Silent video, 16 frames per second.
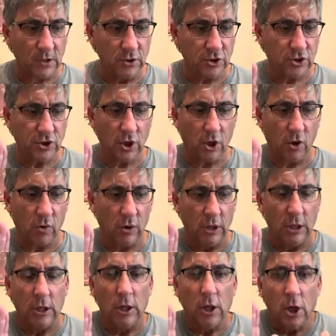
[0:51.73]
So
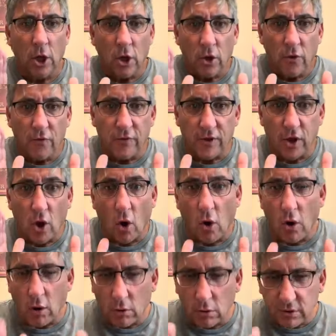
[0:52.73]
the
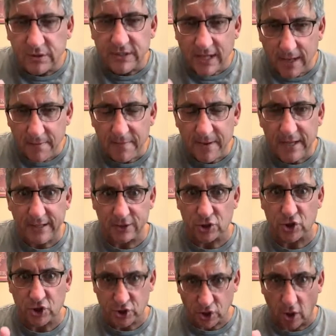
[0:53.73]
ultimate
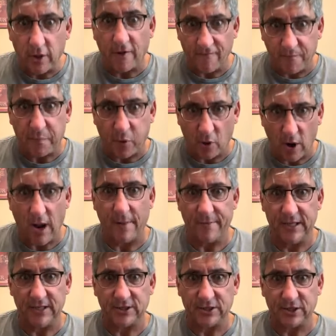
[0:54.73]
son of
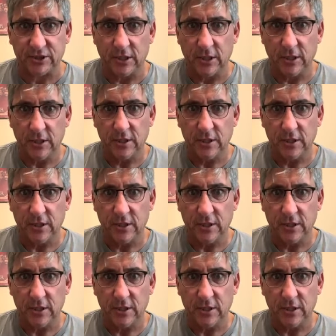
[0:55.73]
promise